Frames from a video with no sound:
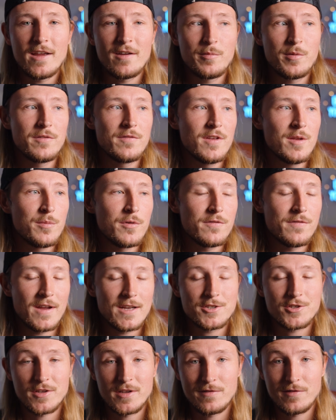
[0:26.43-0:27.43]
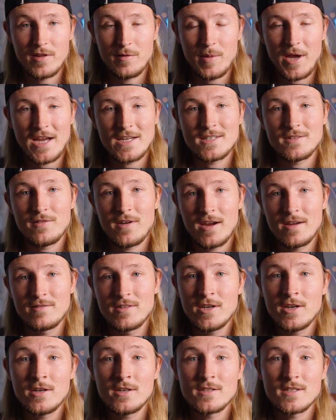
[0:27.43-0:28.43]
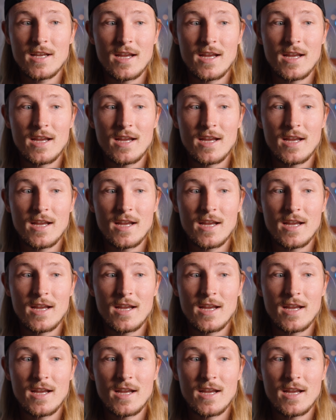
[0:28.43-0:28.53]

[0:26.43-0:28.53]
FPV professionally for the past 5 years,